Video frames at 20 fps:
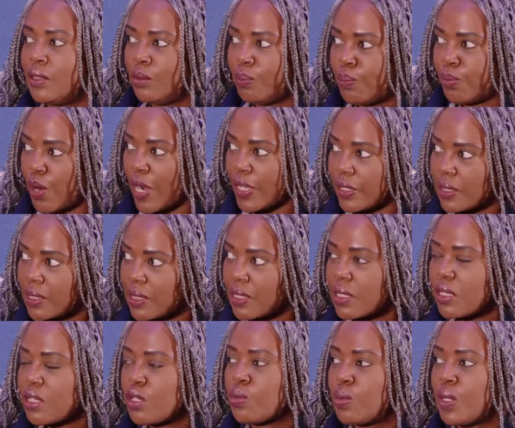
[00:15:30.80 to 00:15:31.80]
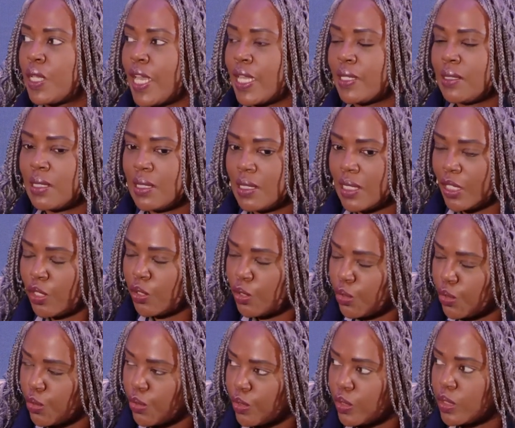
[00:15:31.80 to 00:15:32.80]
prices, we can
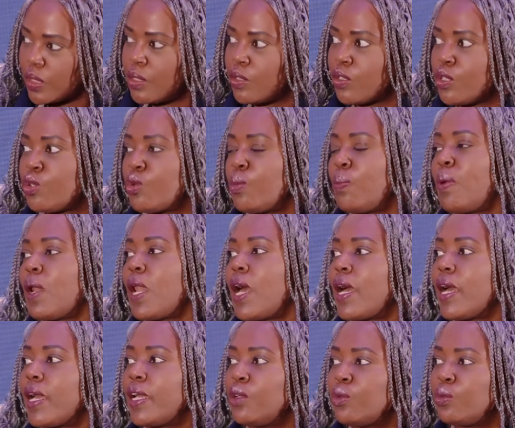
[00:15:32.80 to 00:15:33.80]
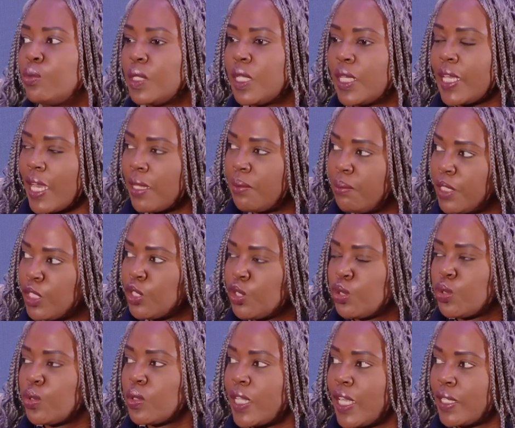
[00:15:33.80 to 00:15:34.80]
secure the supply, we can make
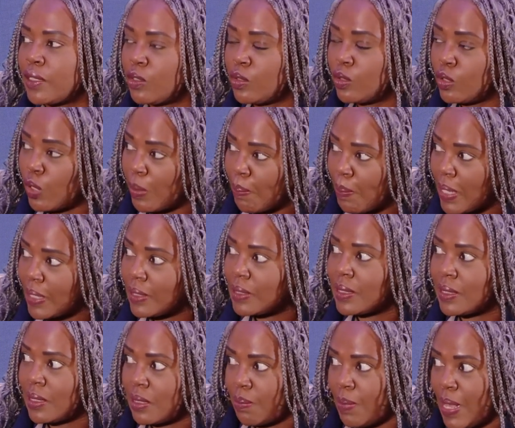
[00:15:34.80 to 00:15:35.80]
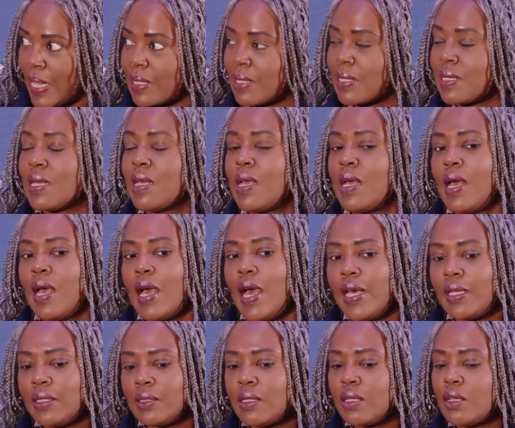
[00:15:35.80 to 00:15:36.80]
sure that the demand is met,
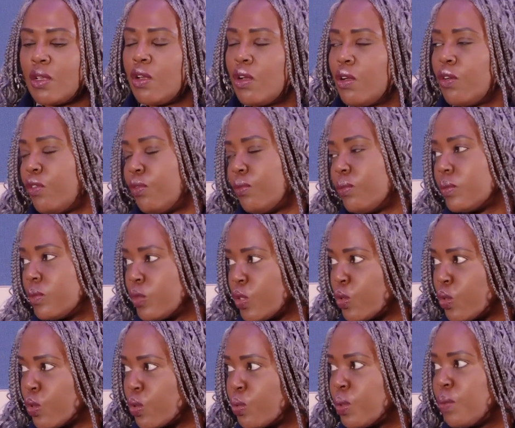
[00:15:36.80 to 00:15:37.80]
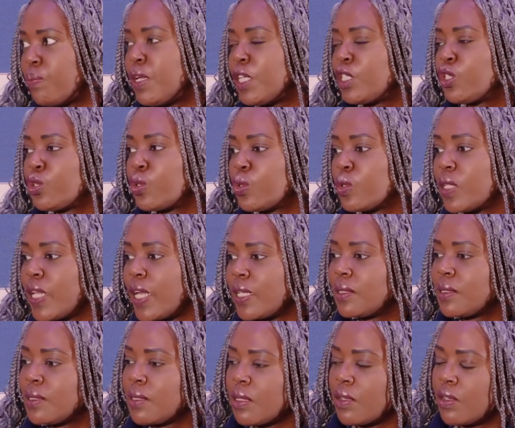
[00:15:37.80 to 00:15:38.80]
and we make sure
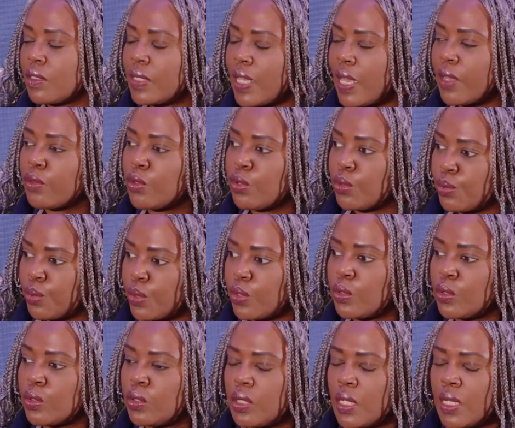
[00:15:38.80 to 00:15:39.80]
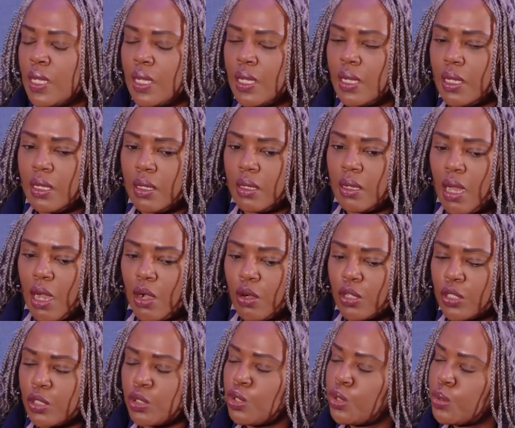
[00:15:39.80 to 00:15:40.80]
that down the road our
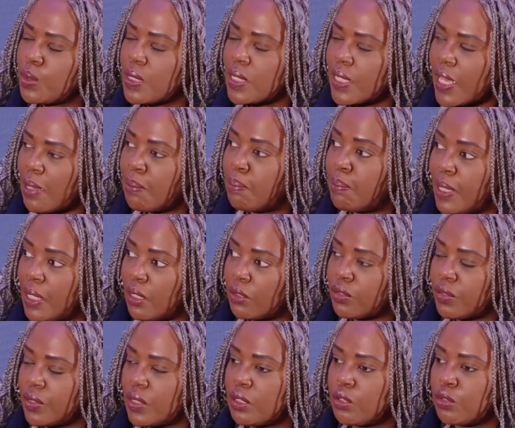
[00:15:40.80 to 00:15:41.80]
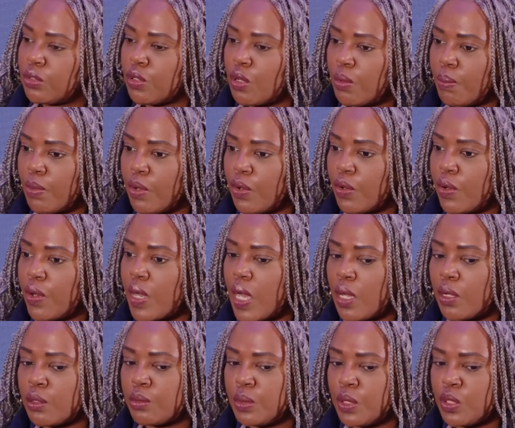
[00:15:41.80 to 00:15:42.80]
countries can benefit from
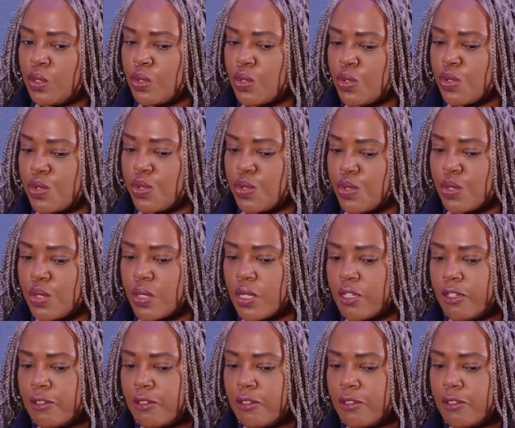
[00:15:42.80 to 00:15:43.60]
our resources.